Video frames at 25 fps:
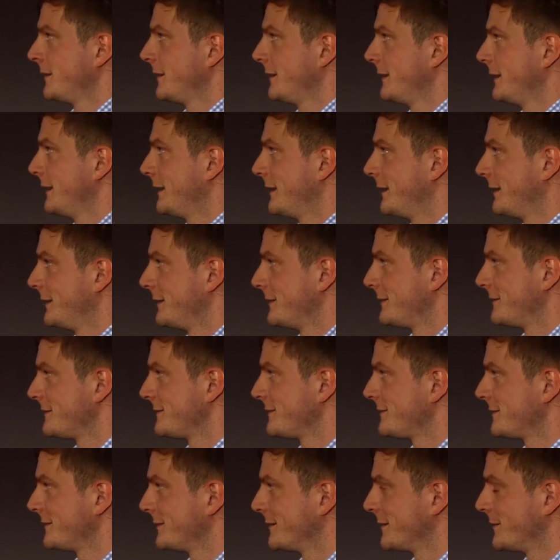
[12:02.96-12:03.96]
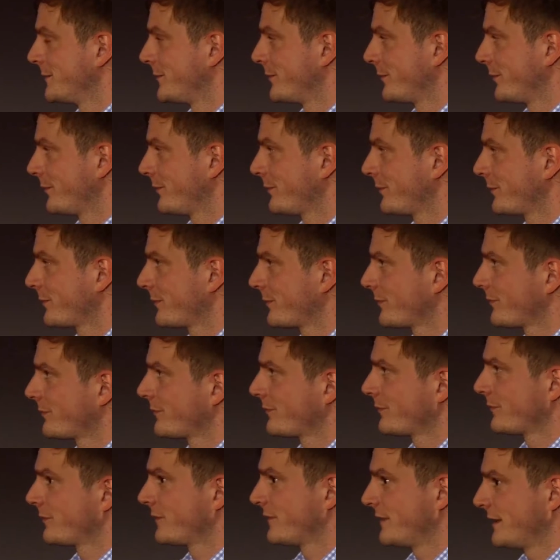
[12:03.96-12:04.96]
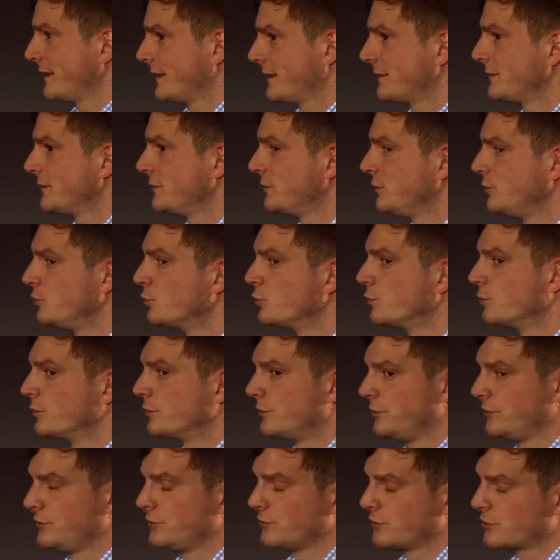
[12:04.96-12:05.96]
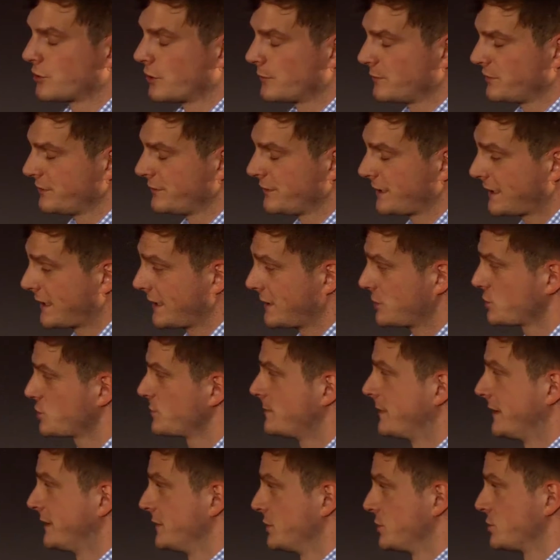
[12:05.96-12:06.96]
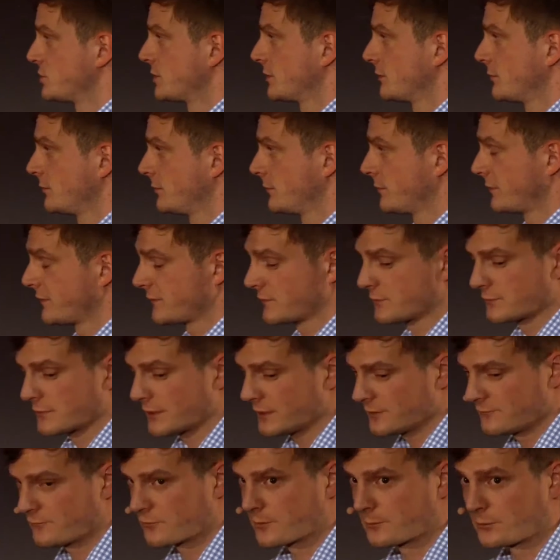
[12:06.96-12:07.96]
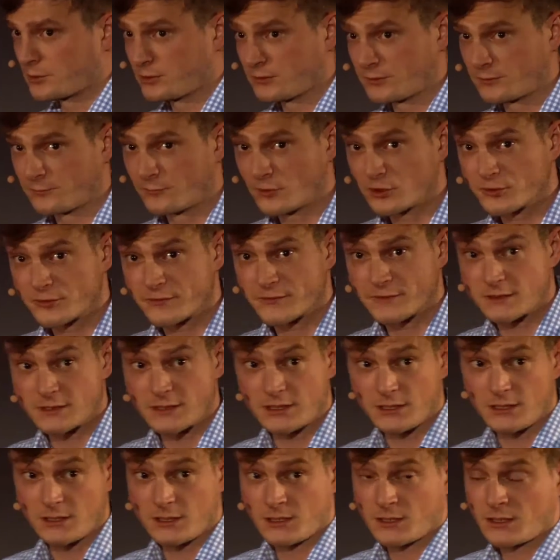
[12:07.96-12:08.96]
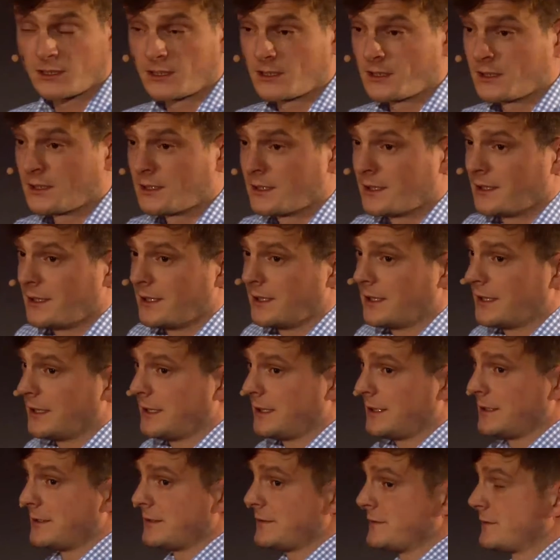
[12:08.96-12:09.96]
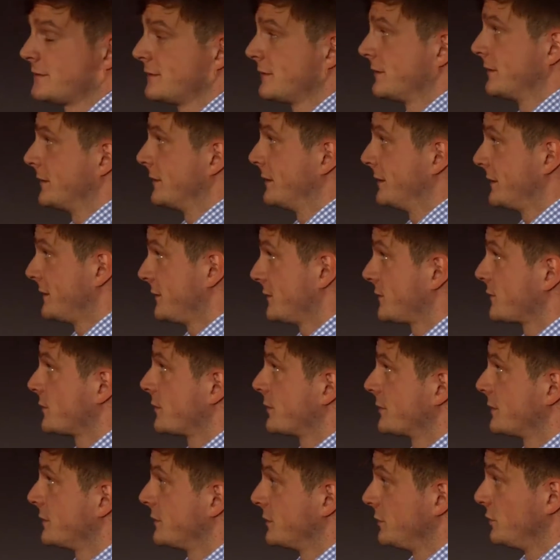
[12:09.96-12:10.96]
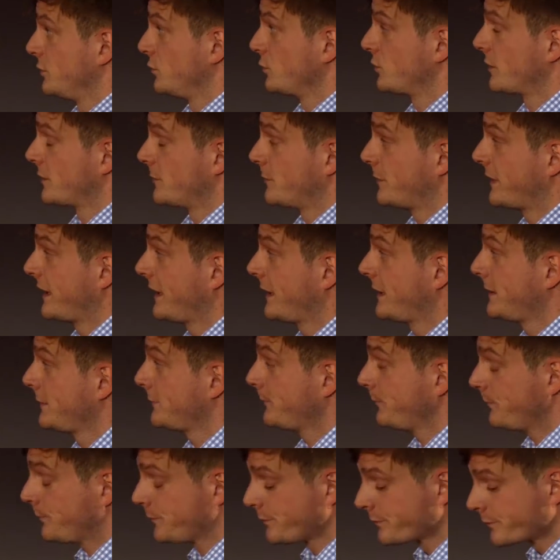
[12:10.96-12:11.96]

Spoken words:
And they had a new communication manager who was right from university, and he started a new campaign